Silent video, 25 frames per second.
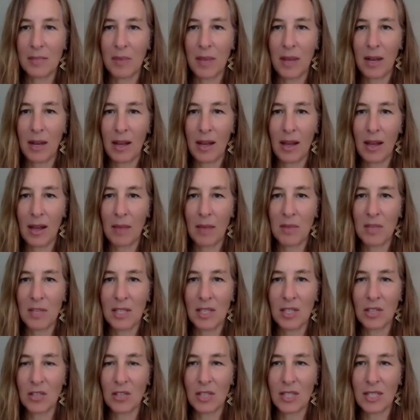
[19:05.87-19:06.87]
but I'm just
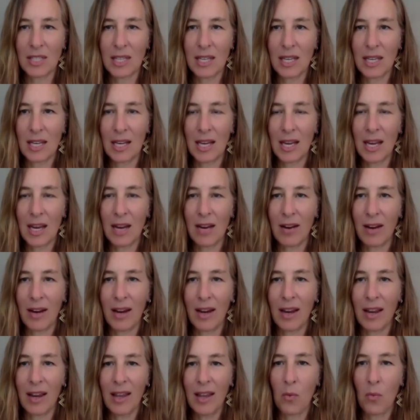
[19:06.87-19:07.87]
interested in
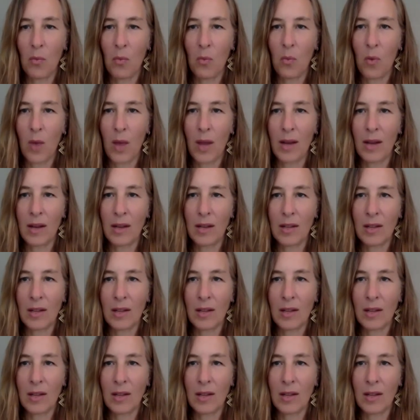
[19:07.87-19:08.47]
hearing what